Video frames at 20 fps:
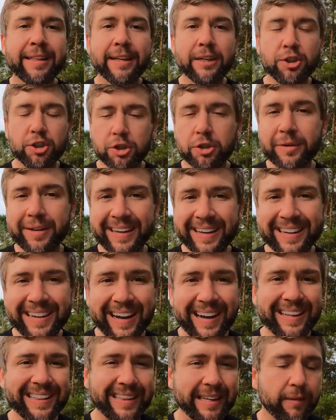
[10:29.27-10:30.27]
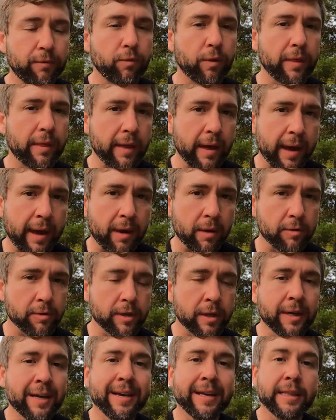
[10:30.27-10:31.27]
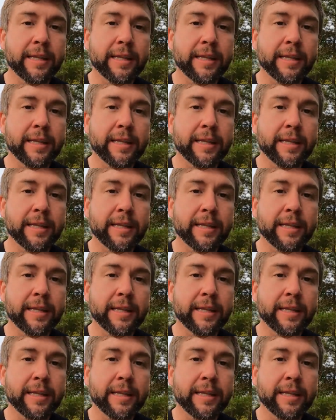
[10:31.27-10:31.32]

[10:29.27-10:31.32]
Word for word: that you cannot live without.